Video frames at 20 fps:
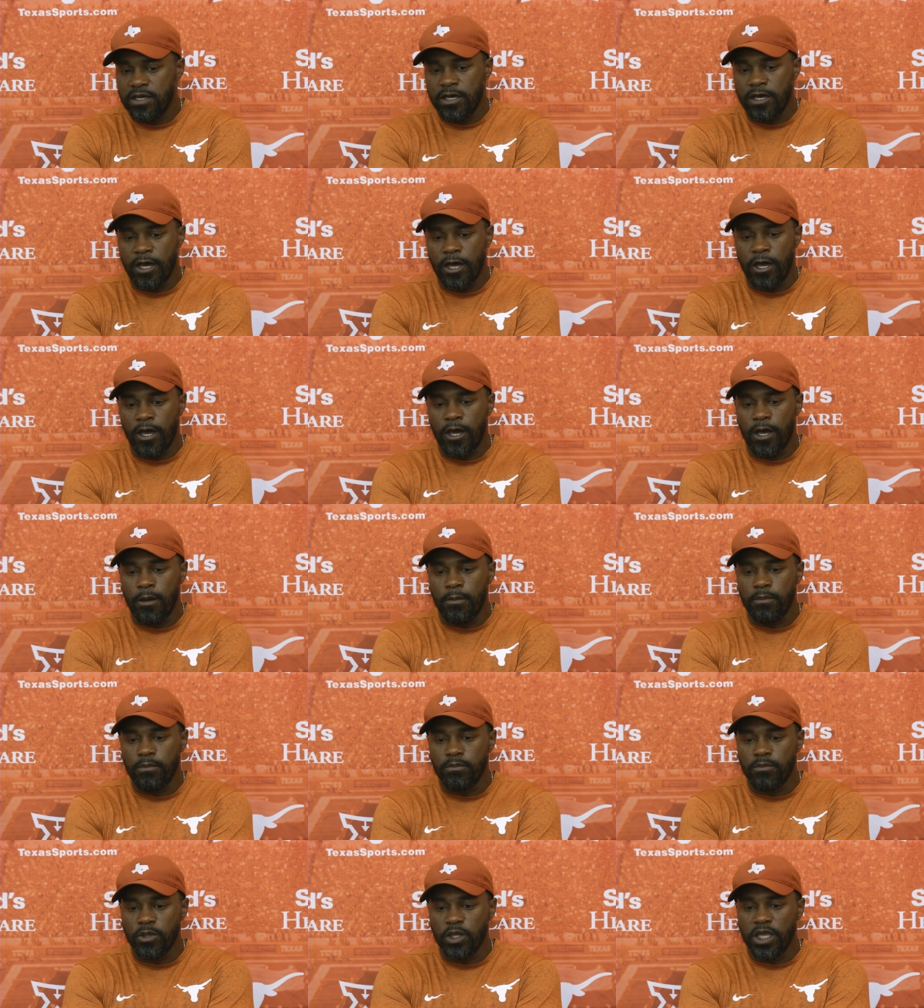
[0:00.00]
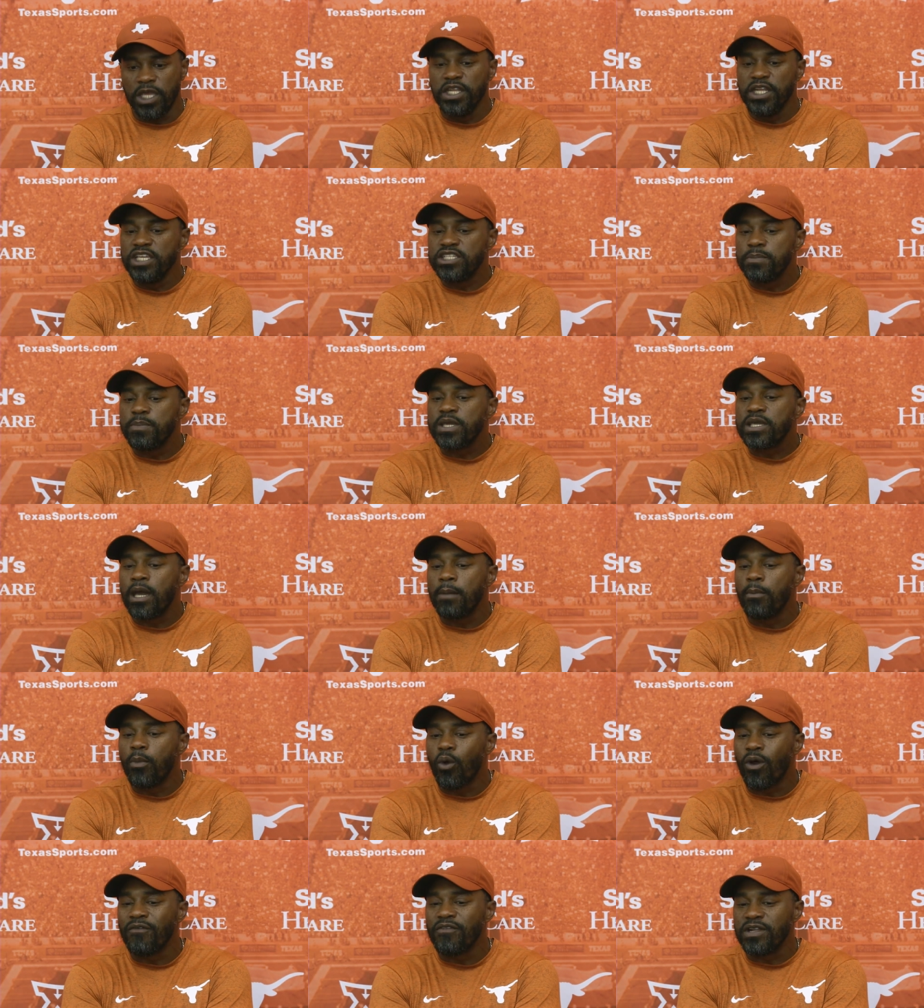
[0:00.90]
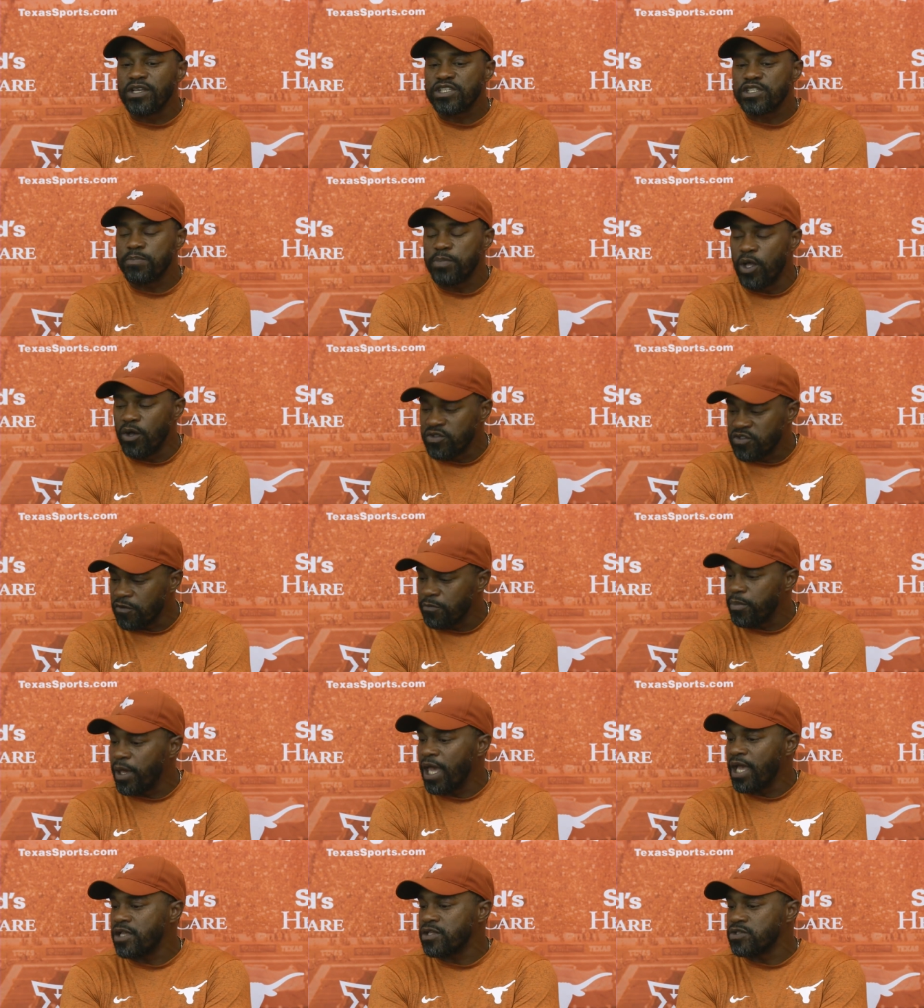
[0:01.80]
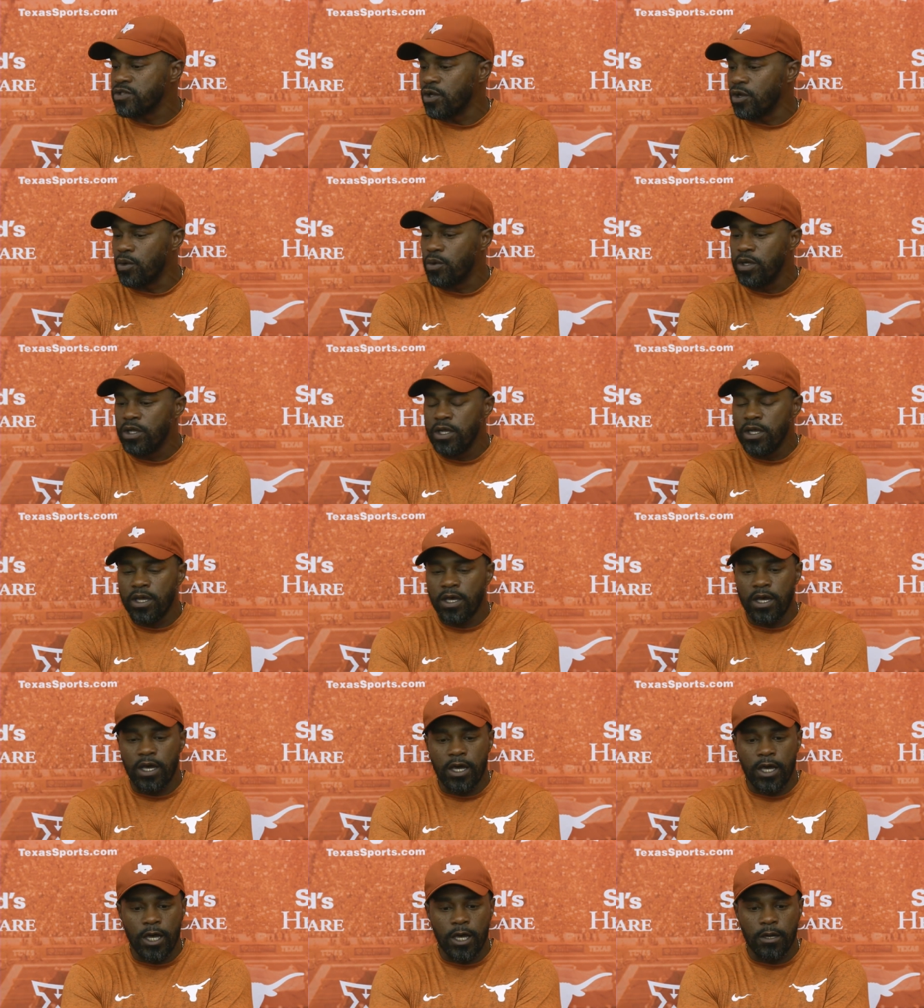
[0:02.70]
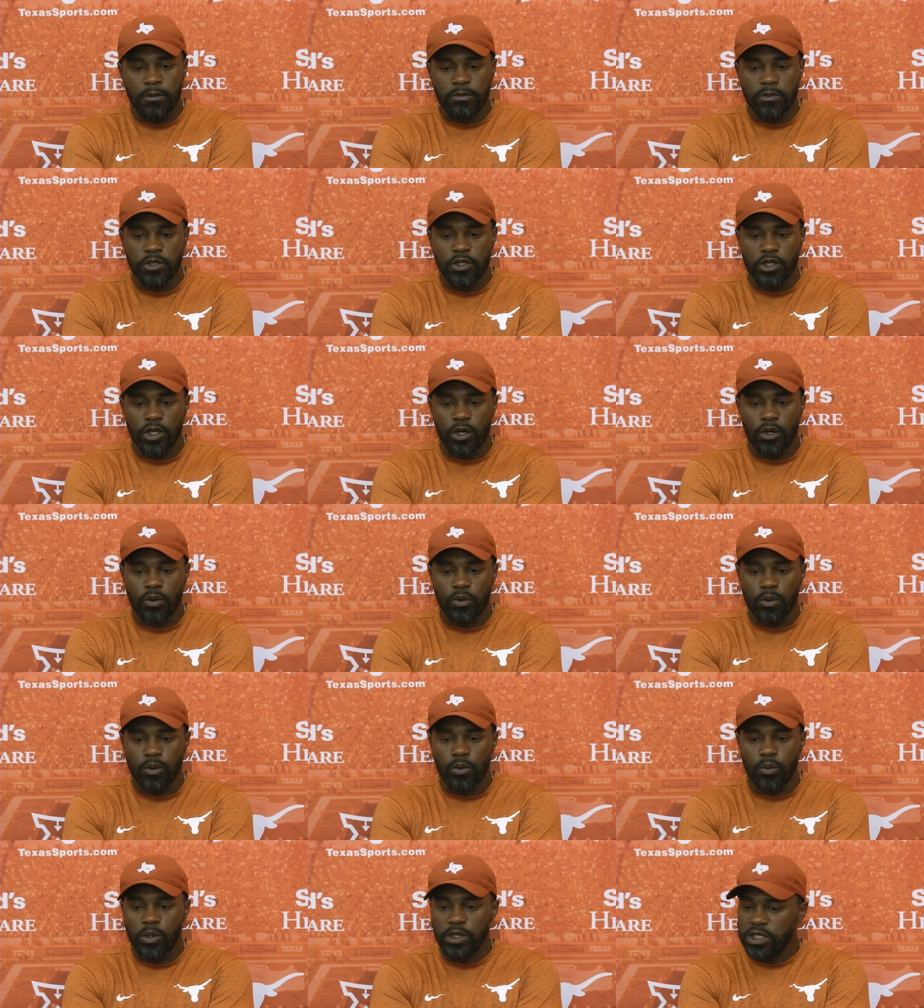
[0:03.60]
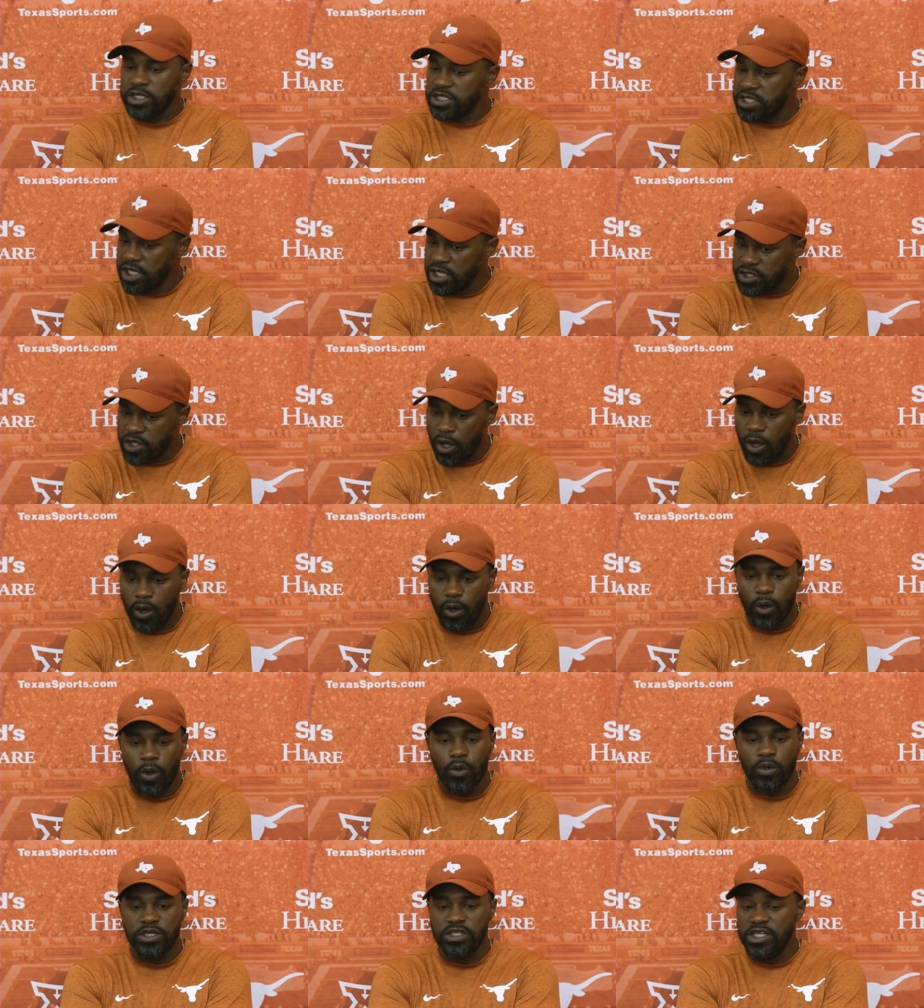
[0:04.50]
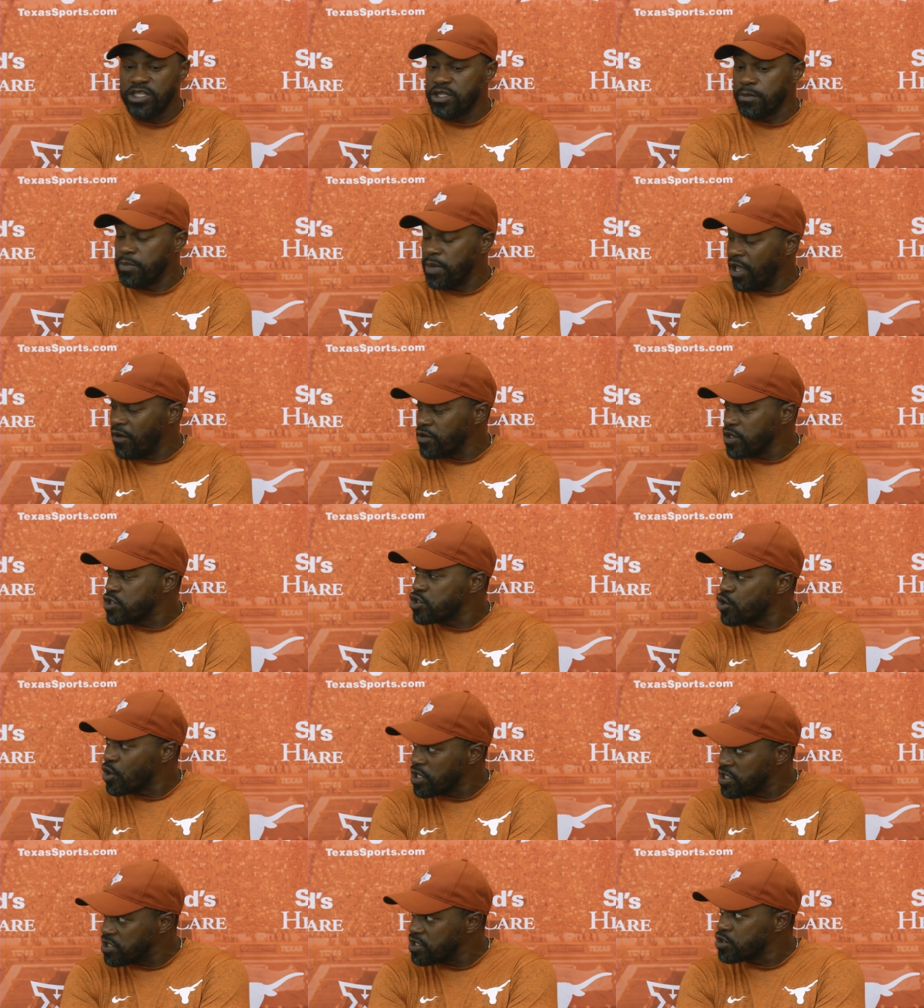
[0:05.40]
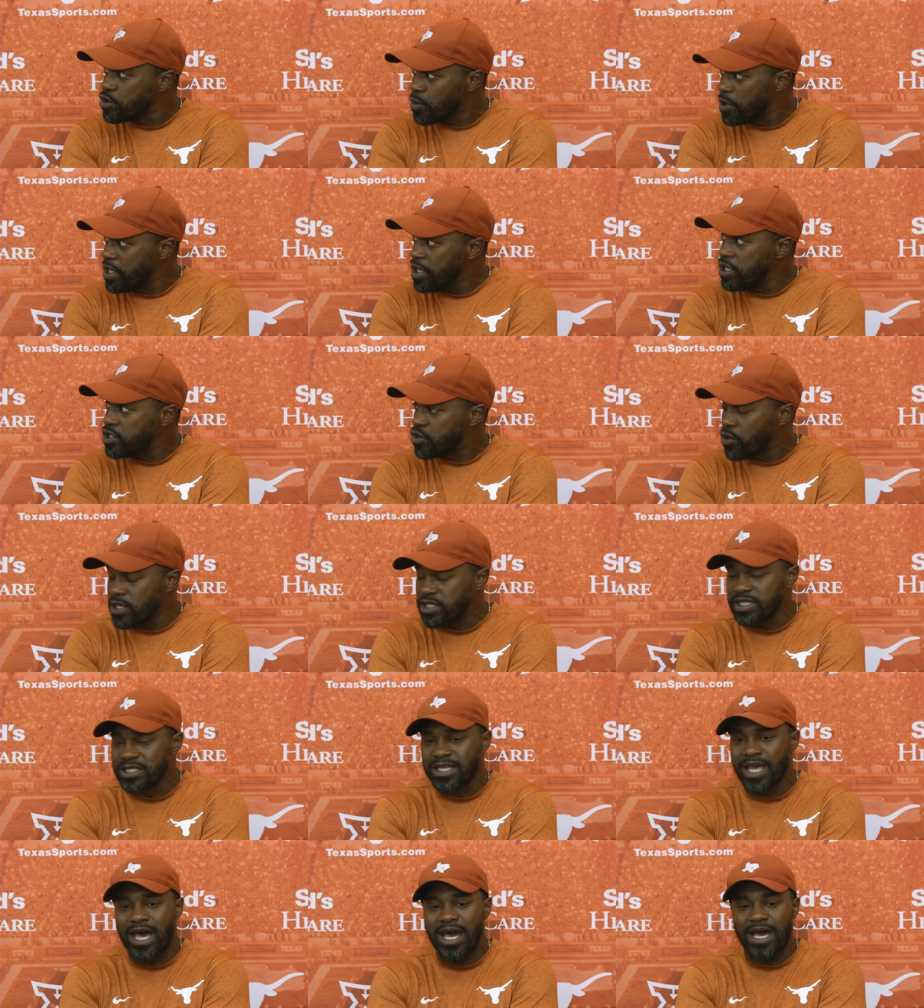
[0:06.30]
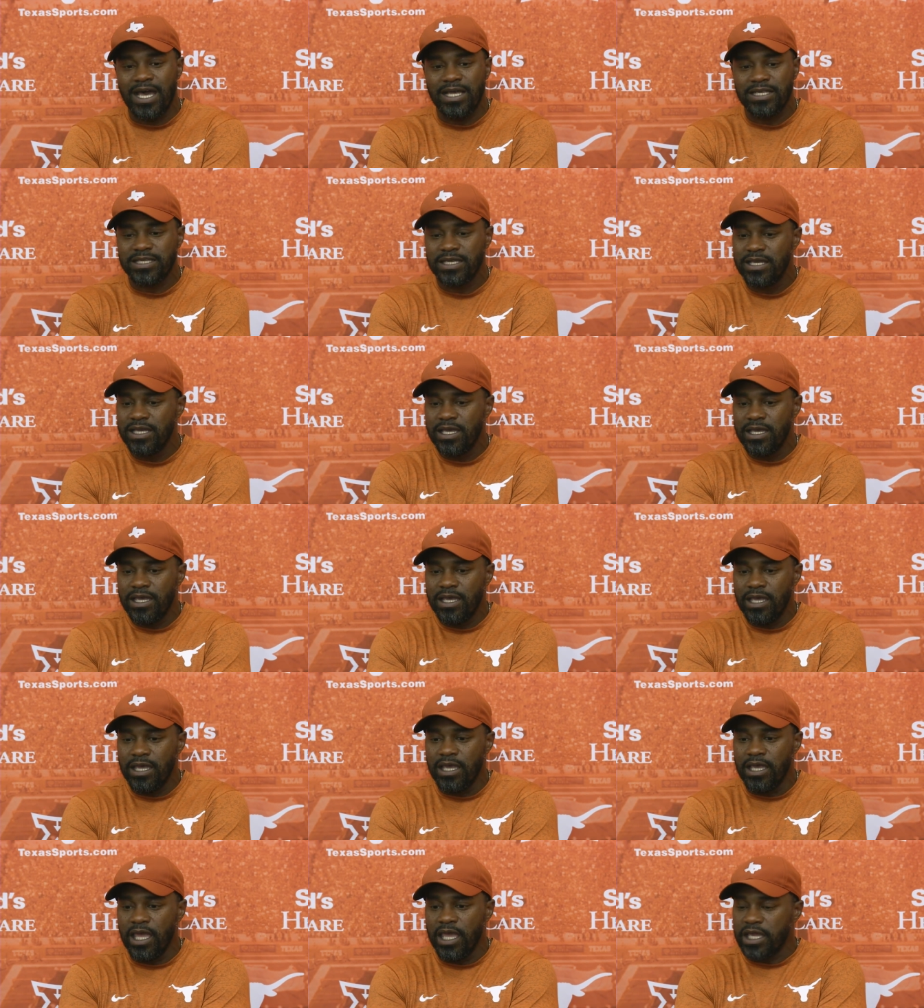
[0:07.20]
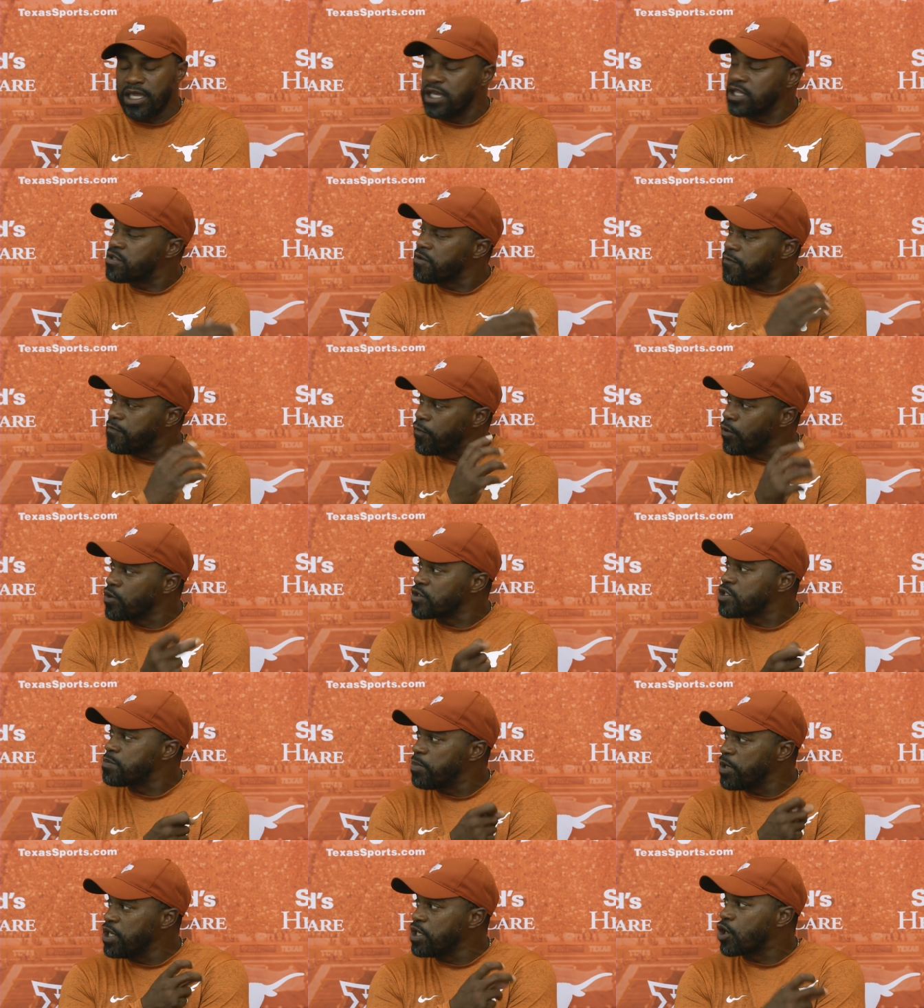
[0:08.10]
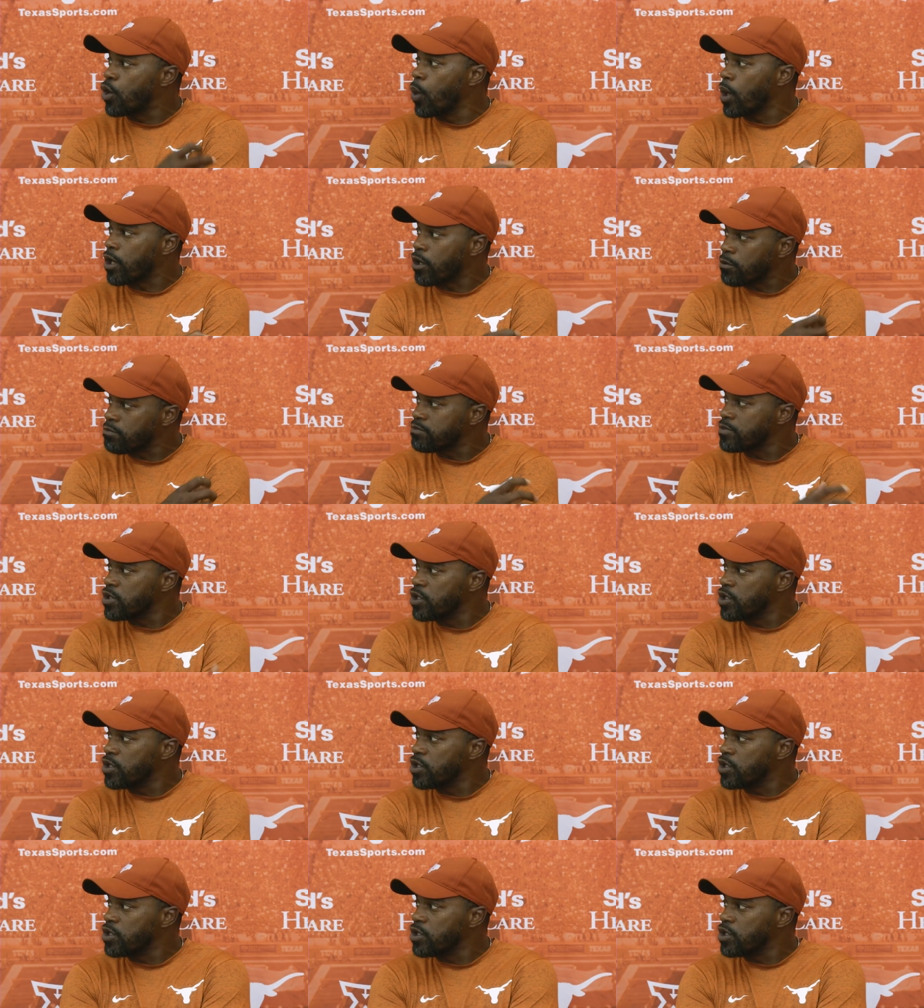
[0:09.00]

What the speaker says: He needs to become more of an explosive back. So, you know, when he sees a hole, he needs to be able to trust his read, trust his eyes, and get the full speed quicker.